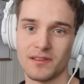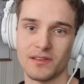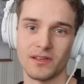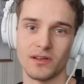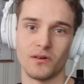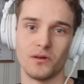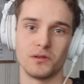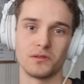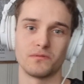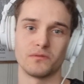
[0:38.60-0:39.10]

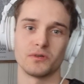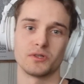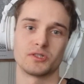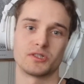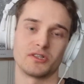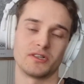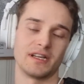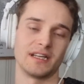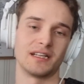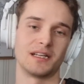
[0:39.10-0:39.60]
the old
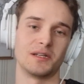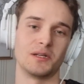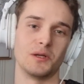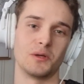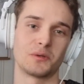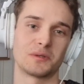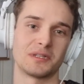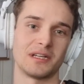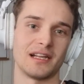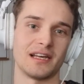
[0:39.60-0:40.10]
version, it
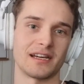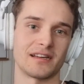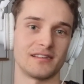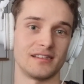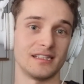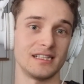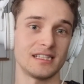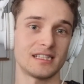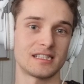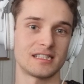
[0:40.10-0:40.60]
looked
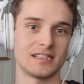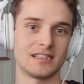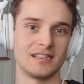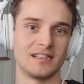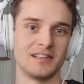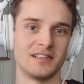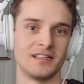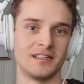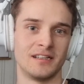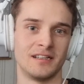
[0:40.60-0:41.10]
like this.
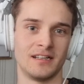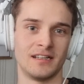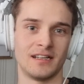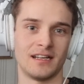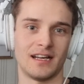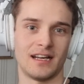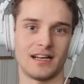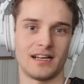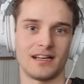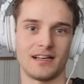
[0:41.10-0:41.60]

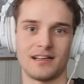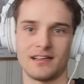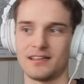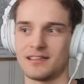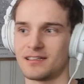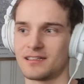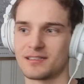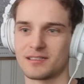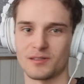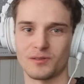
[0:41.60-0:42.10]

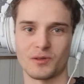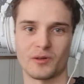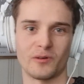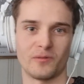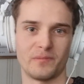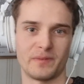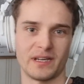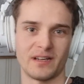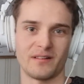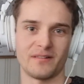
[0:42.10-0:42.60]
So
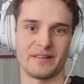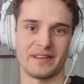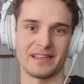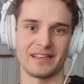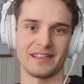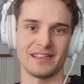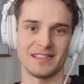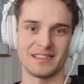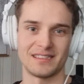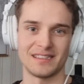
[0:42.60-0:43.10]

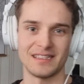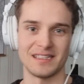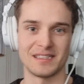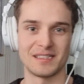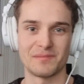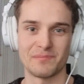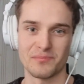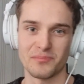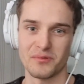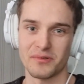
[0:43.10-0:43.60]
comparing it,
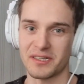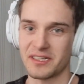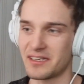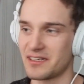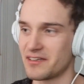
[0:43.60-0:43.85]
it's pretty